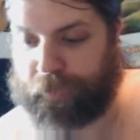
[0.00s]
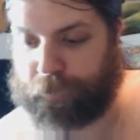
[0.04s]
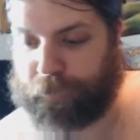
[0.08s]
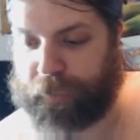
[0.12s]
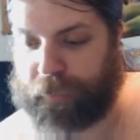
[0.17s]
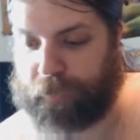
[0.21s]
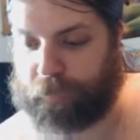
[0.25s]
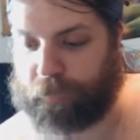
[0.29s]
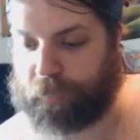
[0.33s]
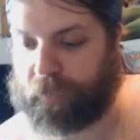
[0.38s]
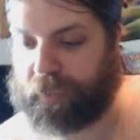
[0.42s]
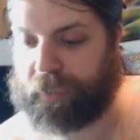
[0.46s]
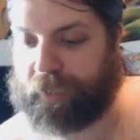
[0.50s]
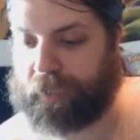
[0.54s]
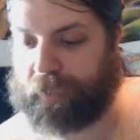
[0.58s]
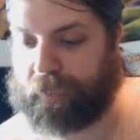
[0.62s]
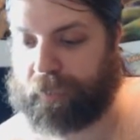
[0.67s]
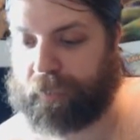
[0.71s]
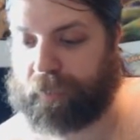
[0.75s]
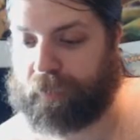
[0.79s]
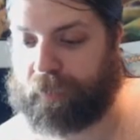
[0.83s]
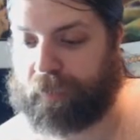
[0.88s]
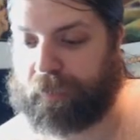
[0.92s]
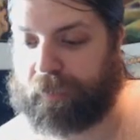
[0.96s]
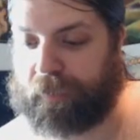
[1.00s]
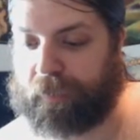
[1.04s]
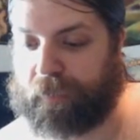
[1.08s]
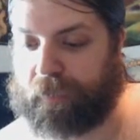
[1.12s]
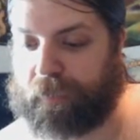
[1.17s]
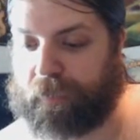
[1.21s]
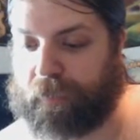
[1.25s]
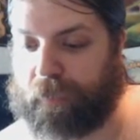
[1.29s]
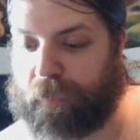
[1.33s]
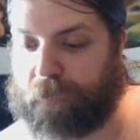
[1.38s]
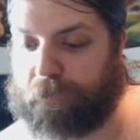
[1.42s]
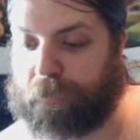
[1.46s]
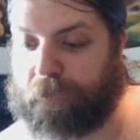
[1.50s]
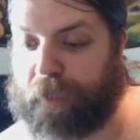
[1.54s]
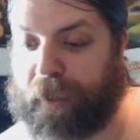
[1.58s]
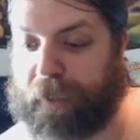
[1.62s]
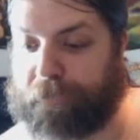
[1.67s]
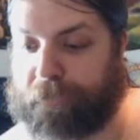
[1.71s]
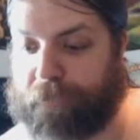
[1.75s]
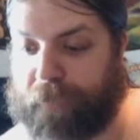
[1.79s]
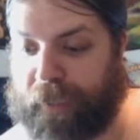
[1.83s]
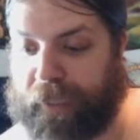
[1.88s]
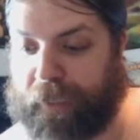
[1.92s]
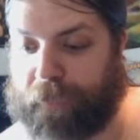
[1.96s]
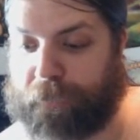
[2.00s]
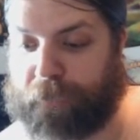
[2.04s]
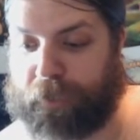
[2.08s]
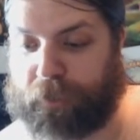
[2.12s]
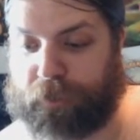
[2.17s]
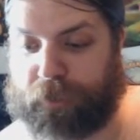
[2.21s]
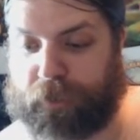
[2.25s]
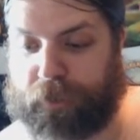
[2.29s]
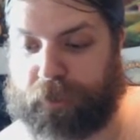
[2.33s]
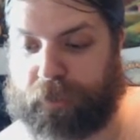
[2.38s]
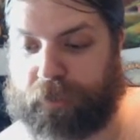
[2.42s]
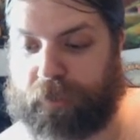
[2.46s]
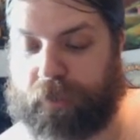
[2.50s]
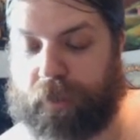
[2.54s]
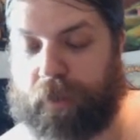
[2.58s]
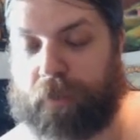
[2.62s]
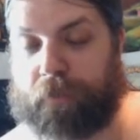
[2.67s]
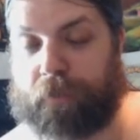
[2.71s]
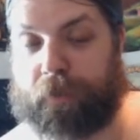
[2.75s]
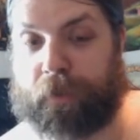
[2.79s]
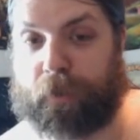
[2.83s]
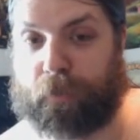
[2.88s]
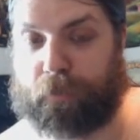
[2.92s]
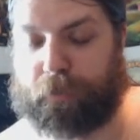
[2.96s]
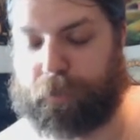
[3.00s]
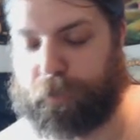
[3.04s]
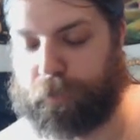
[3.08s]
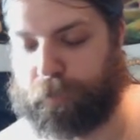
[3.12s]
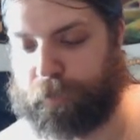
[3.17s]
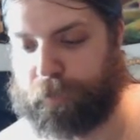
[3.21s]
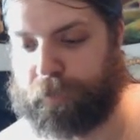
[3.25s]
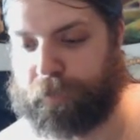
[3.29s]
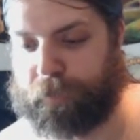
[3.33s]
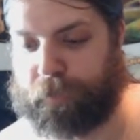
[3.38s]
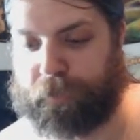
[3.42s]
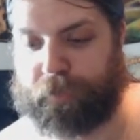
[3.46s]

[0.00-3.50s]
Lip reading: we can play like a 5 mana version of an Overlord,